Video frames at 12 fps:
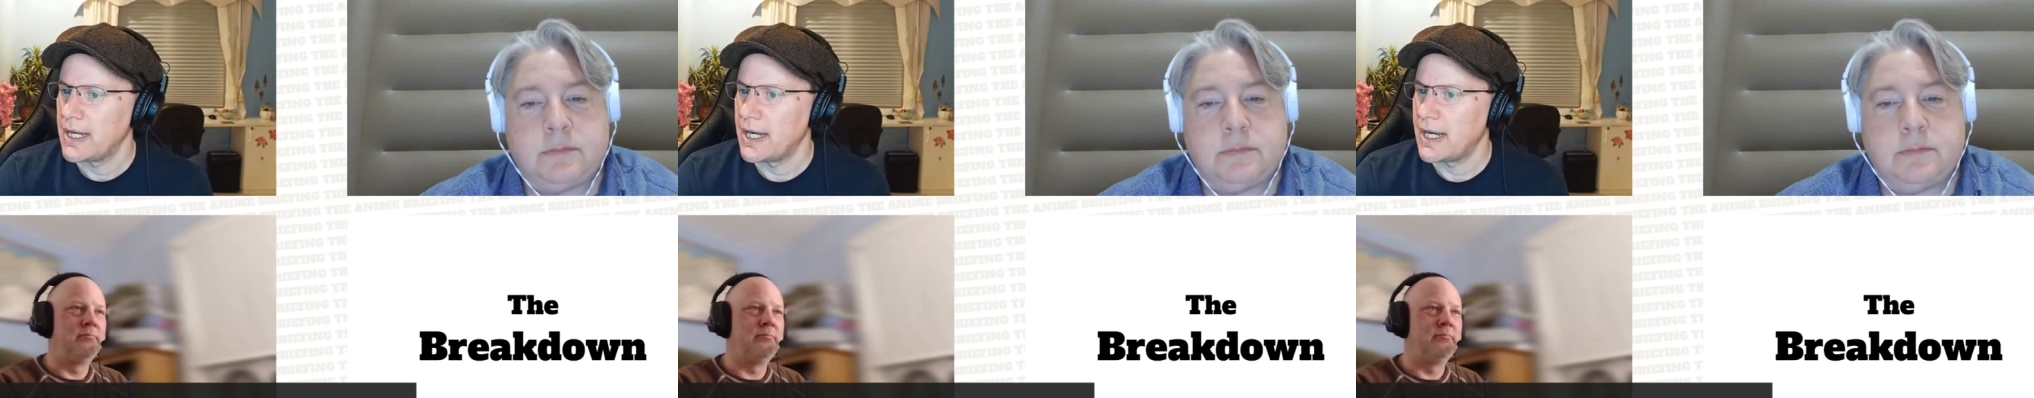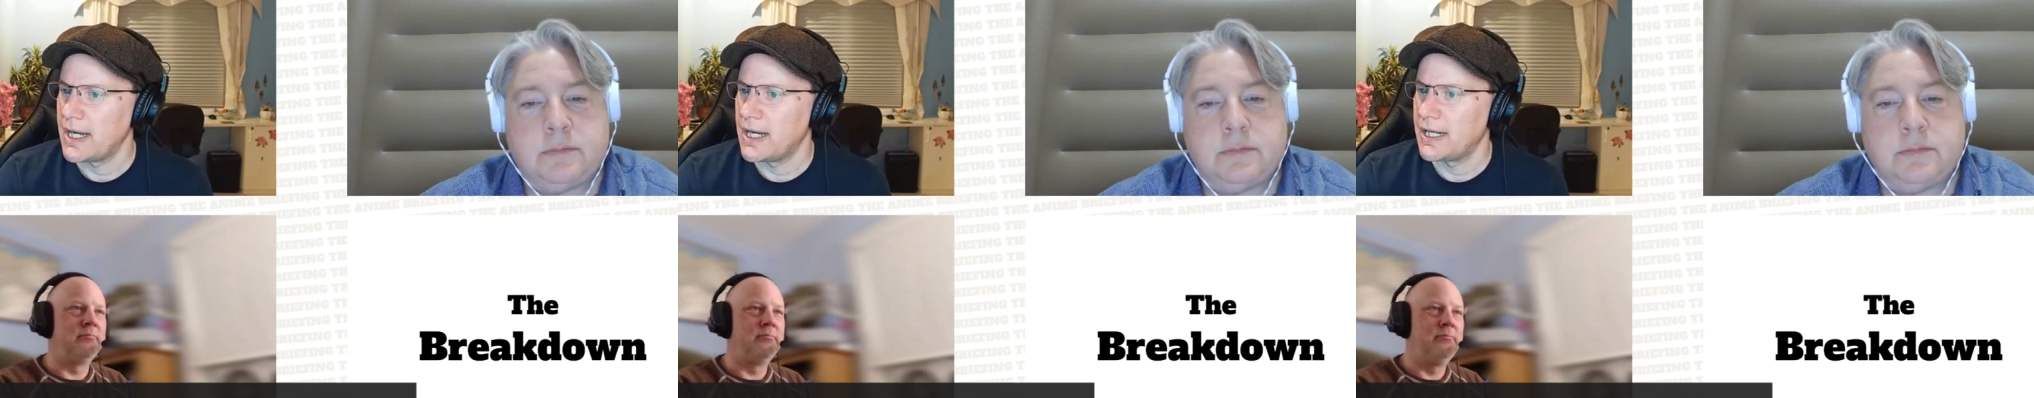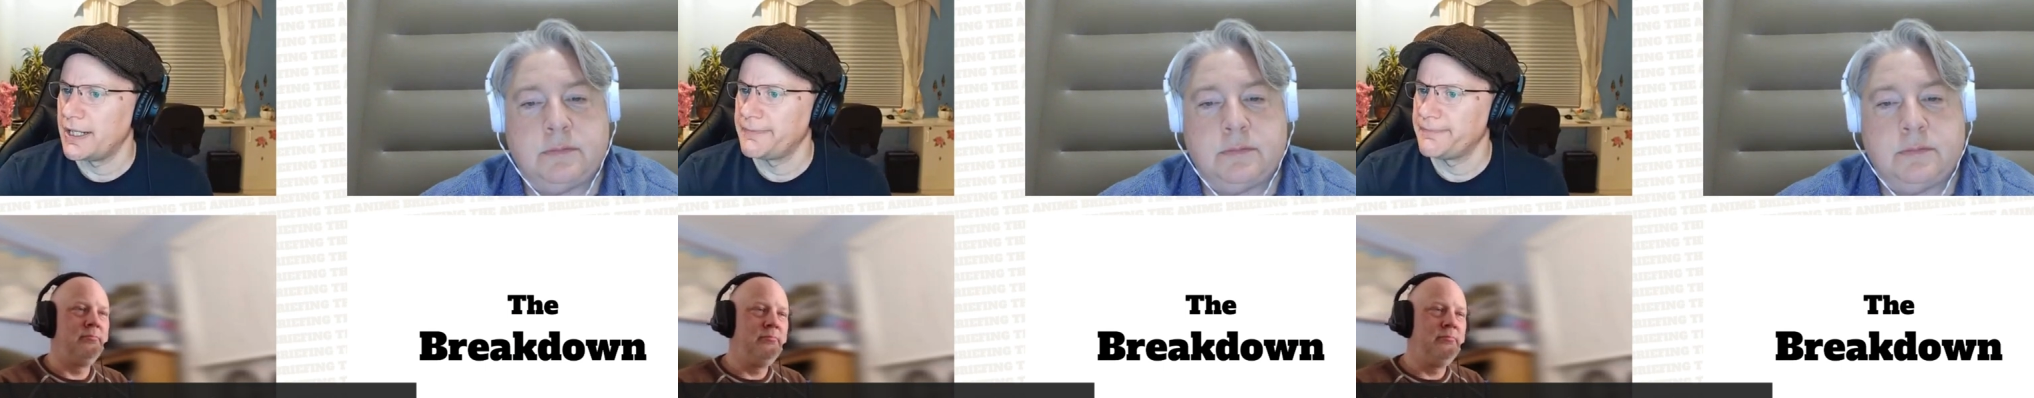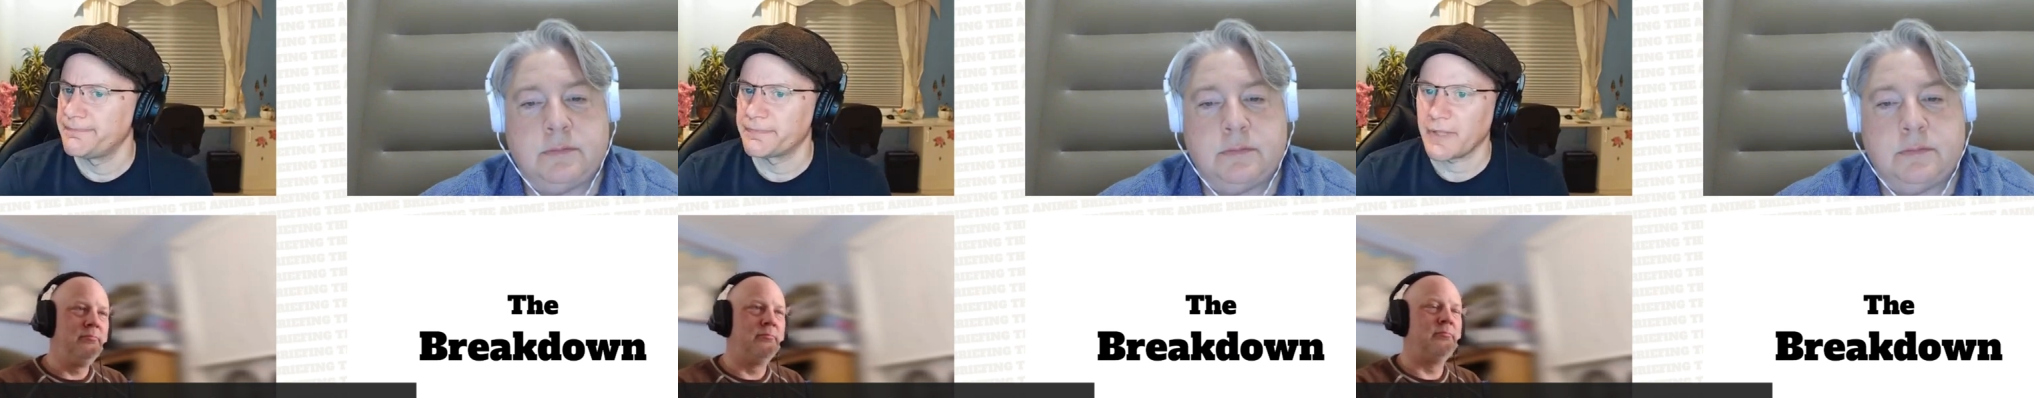
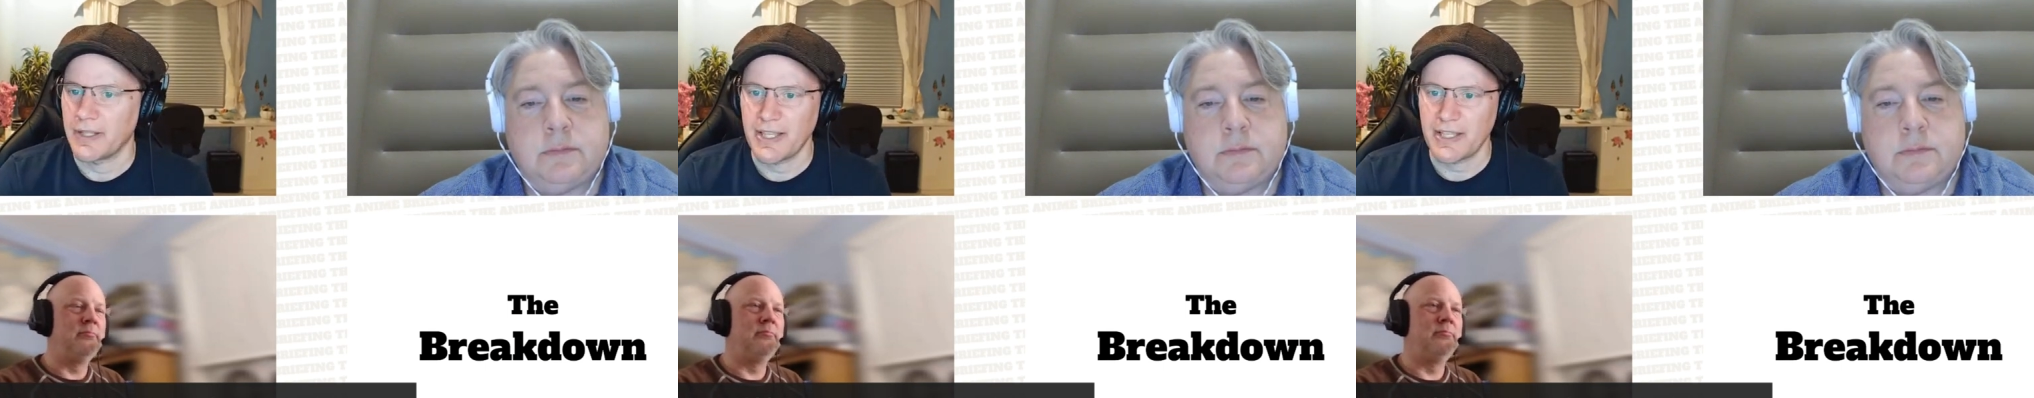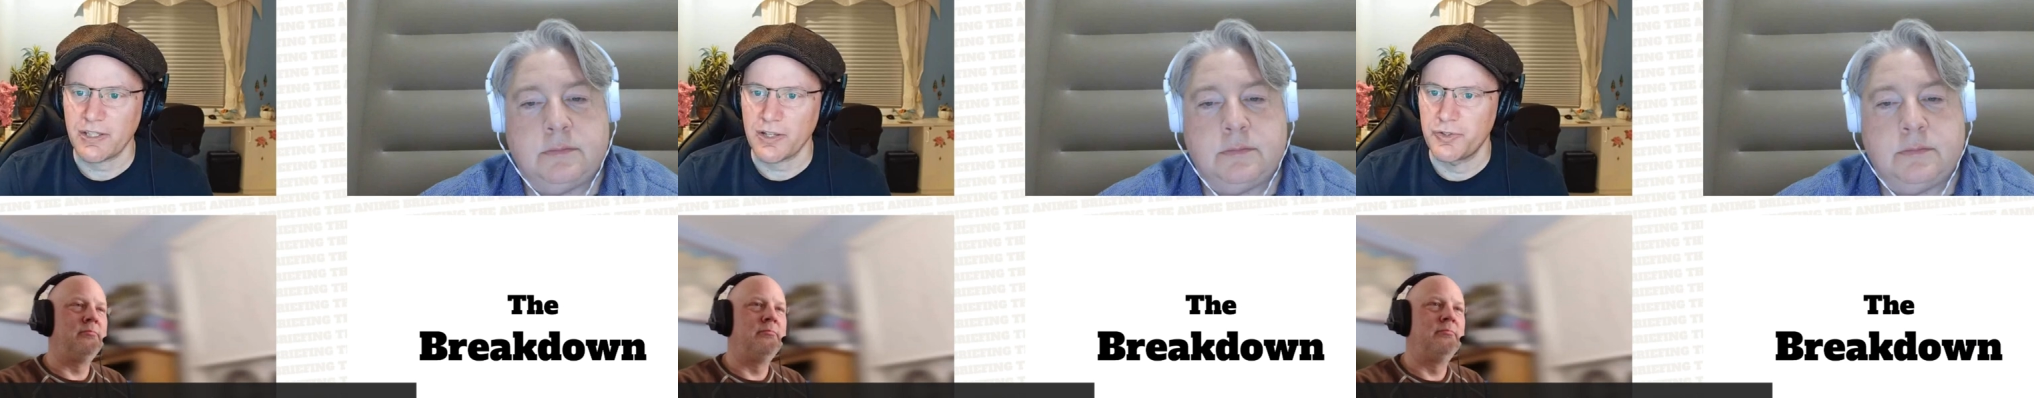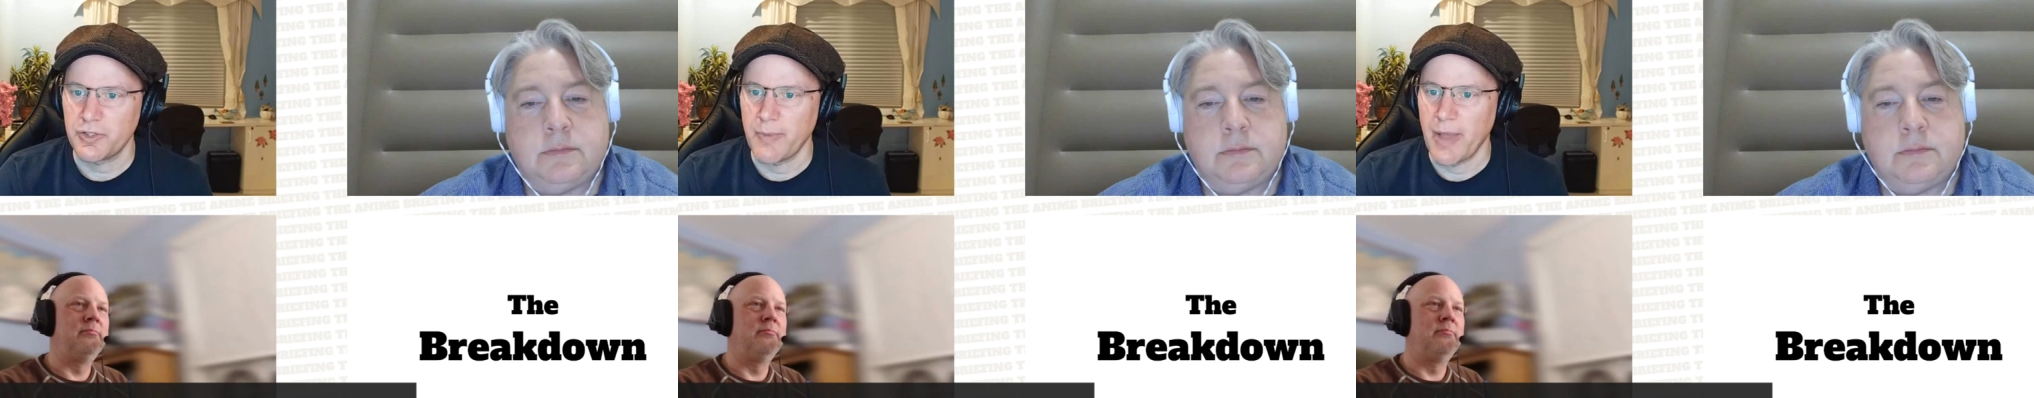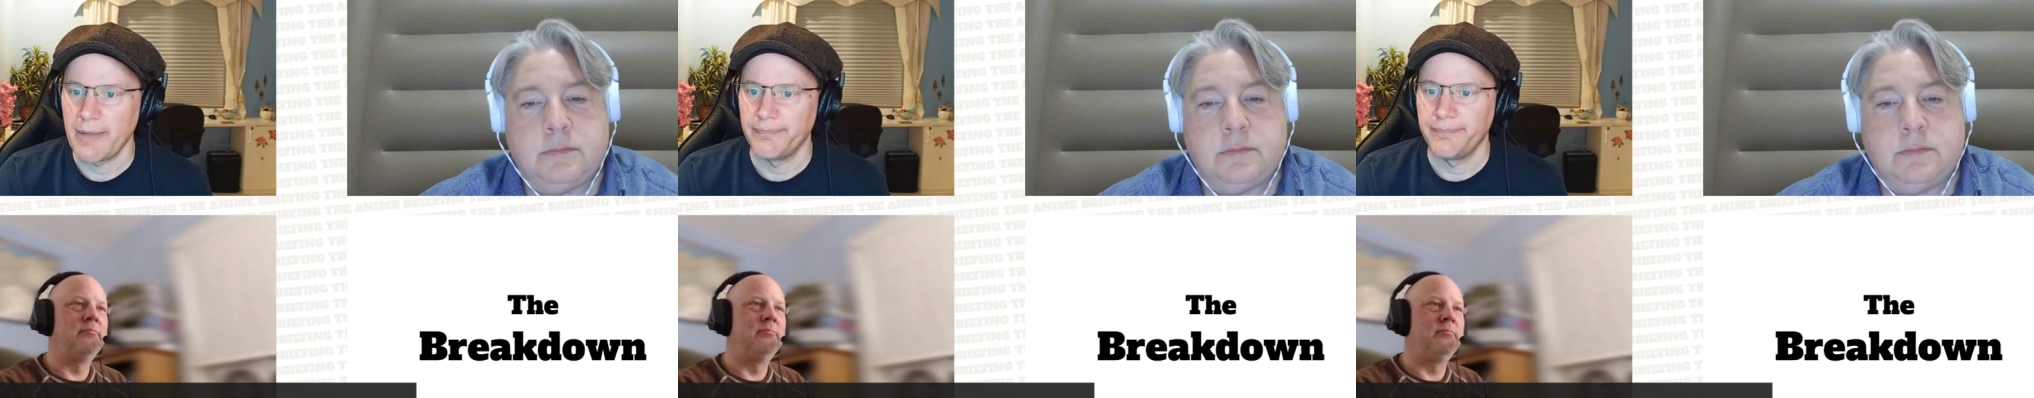Speaker 1: Um, let's talk
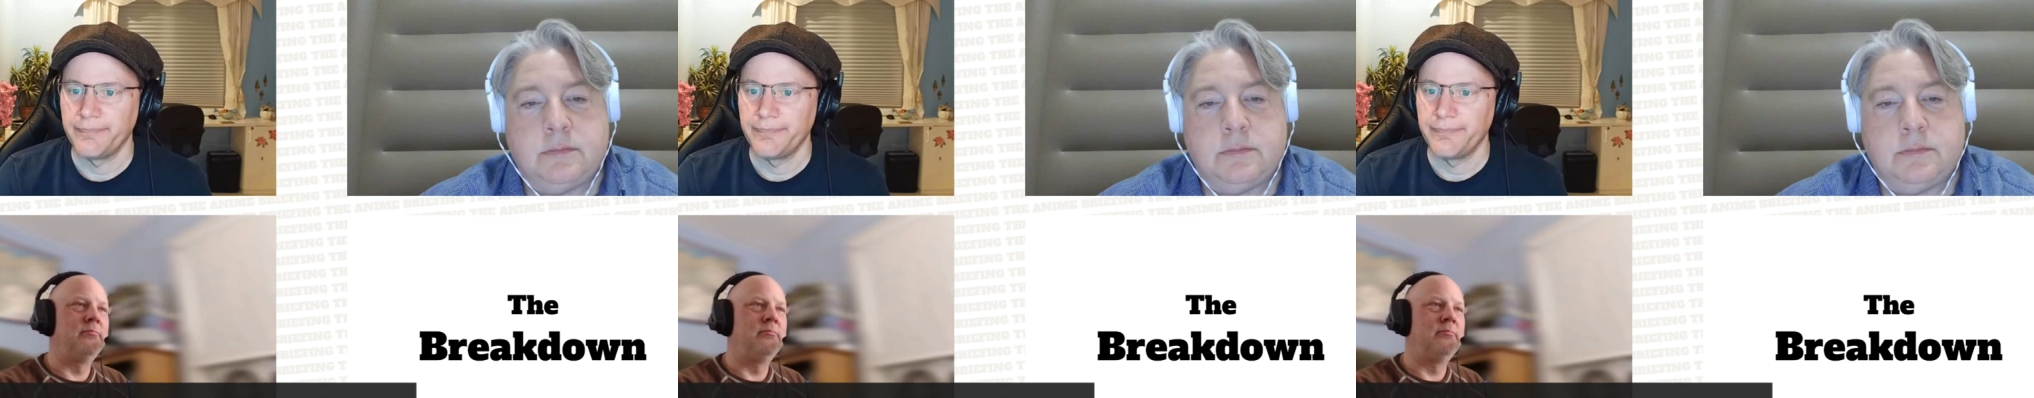Suzume.